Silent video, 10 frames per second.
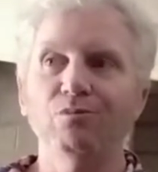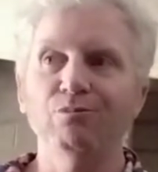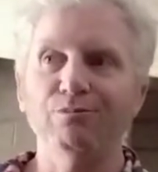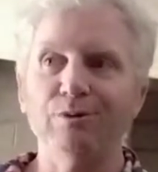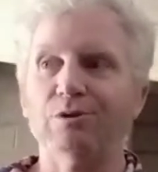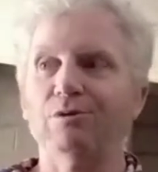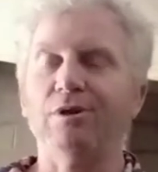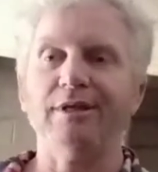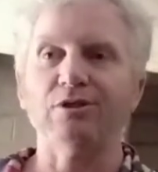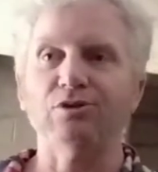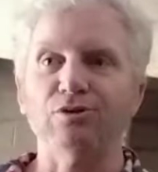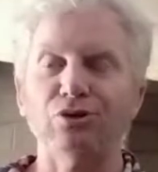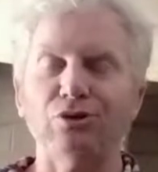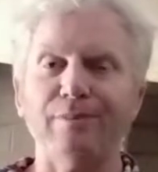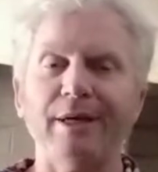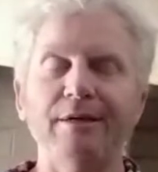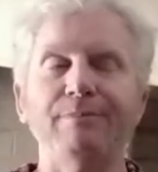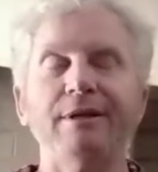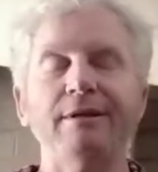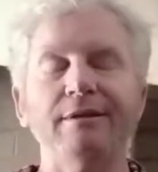I said, "Oh, that's not too bad," but
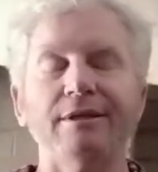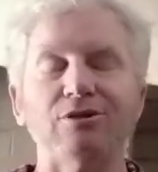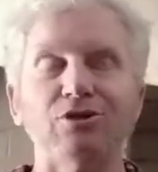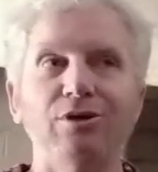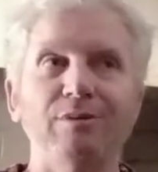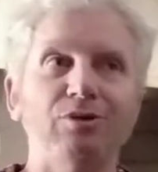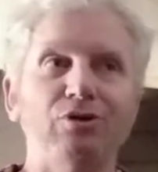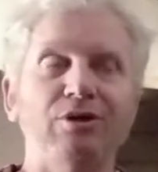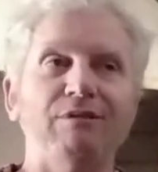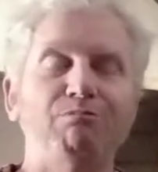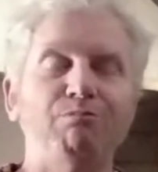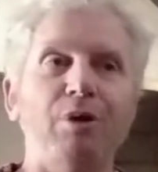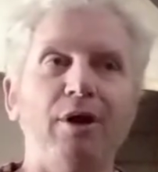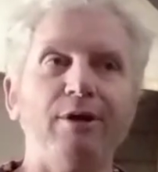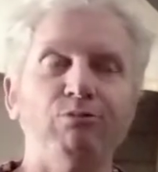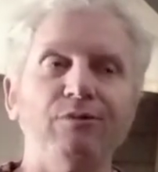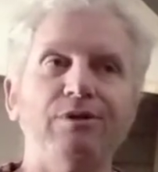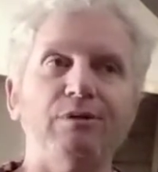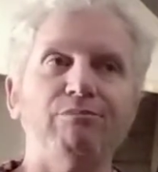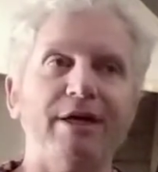at that time you could buy riveted
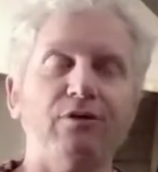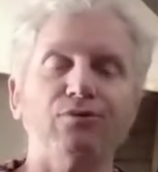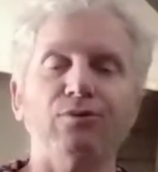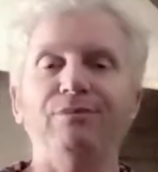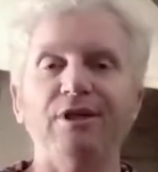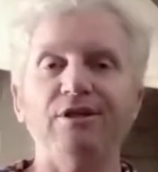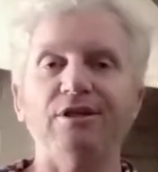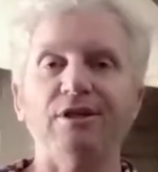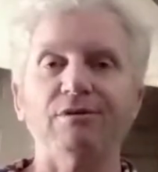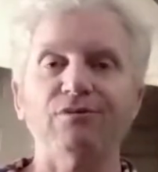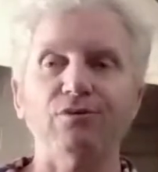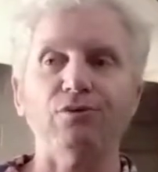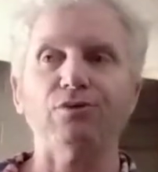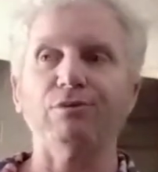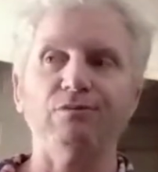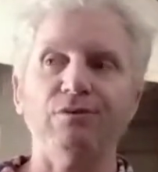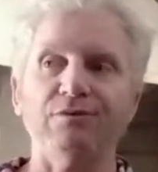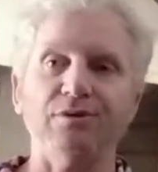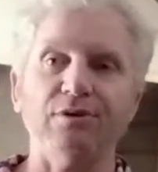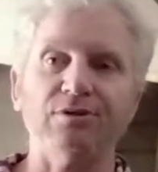maille from India for
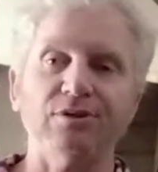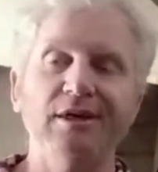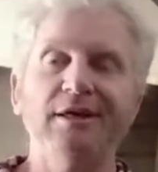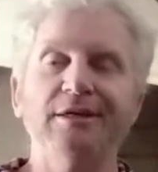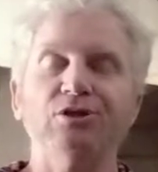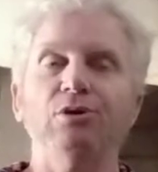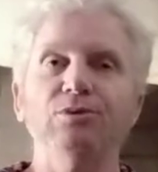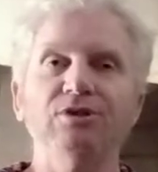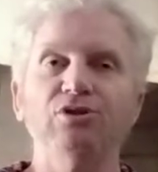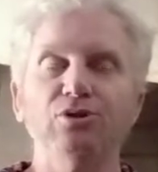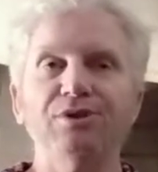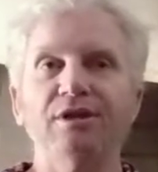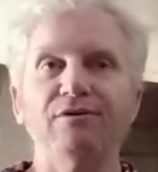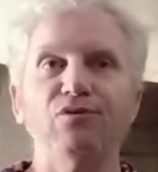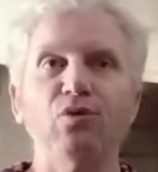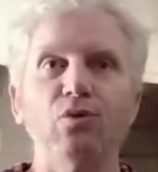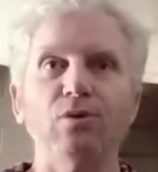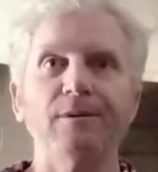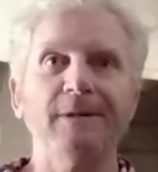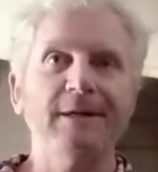$350. So I wasn't doing it for
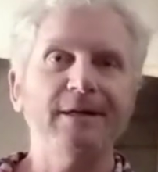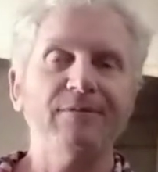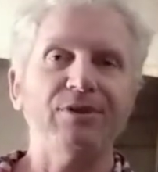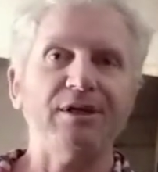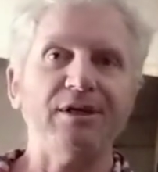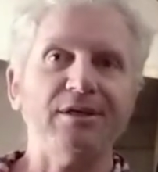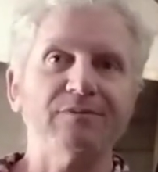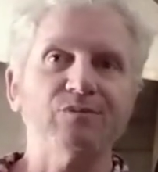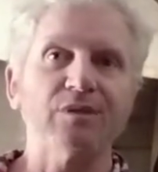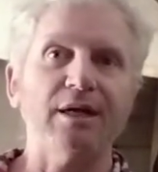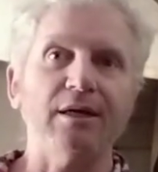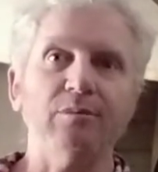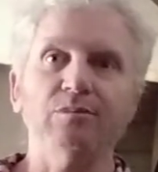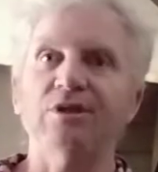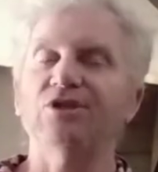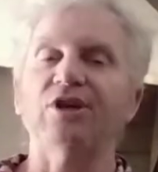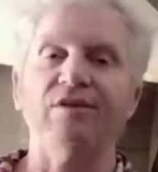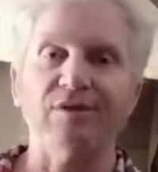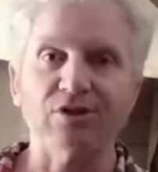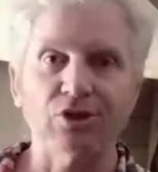the
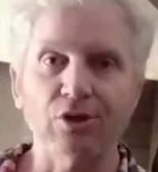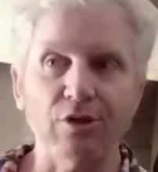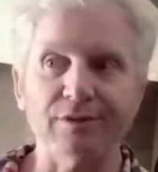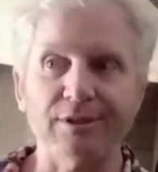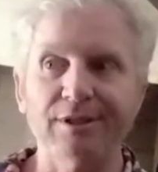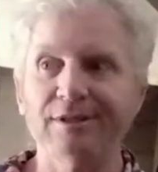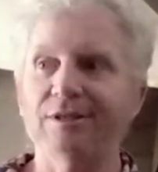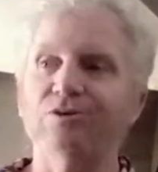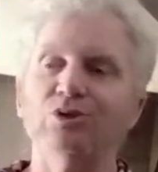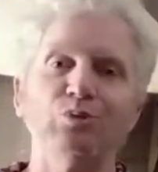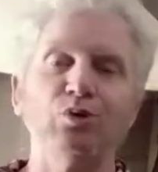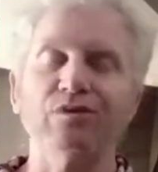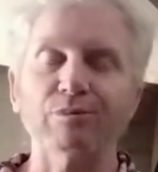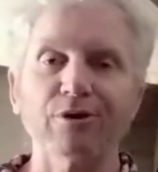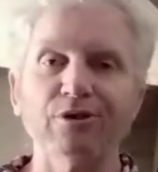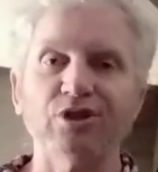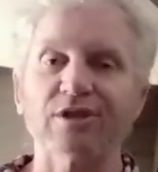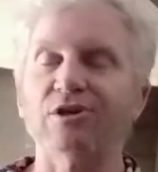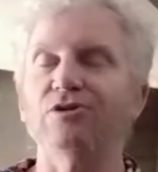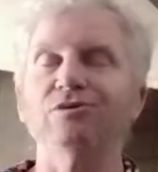savings of it. This is more of a project. I
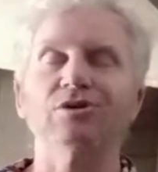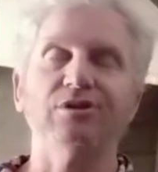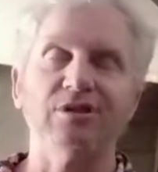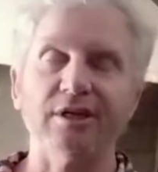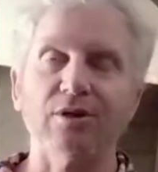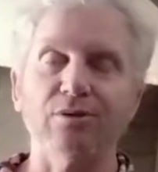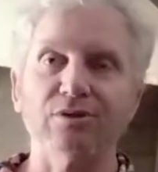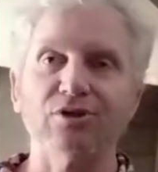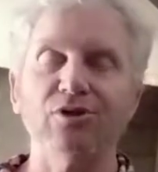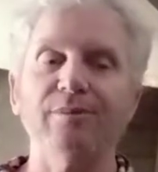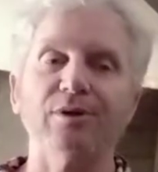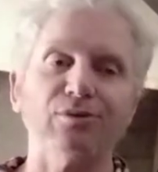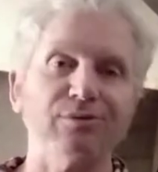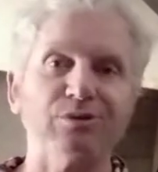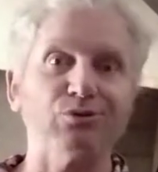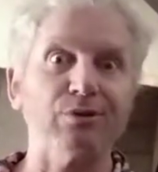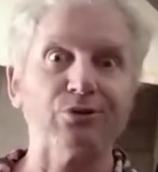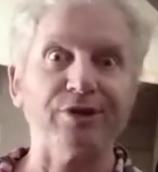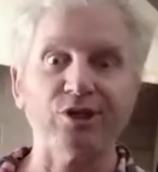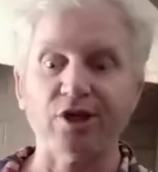knew it was going to take a long time. I thought it was a really
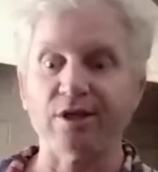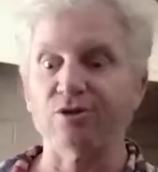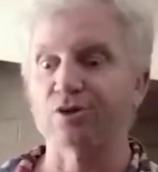great challenge.